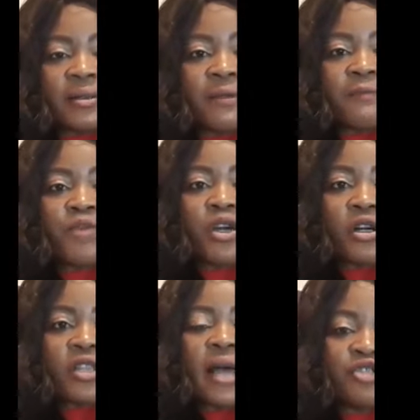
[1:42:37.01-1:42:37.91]
because our
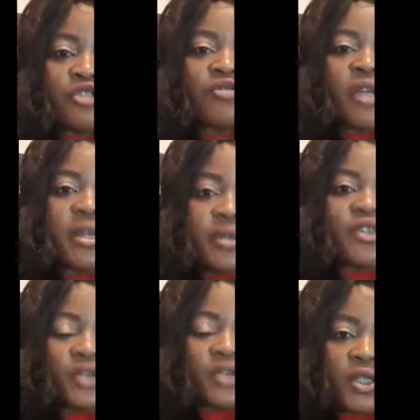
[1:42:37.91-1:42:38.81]
children need to
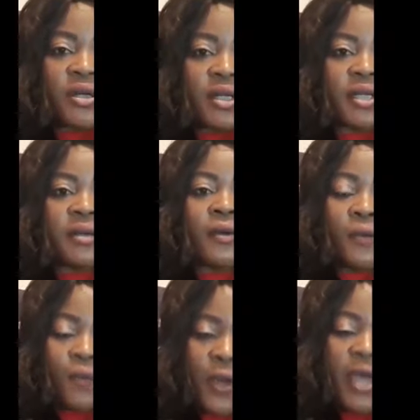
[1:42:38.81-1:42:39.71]
study
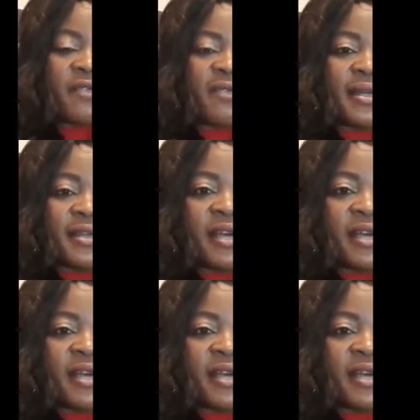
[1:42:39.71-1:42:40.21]
wherever they find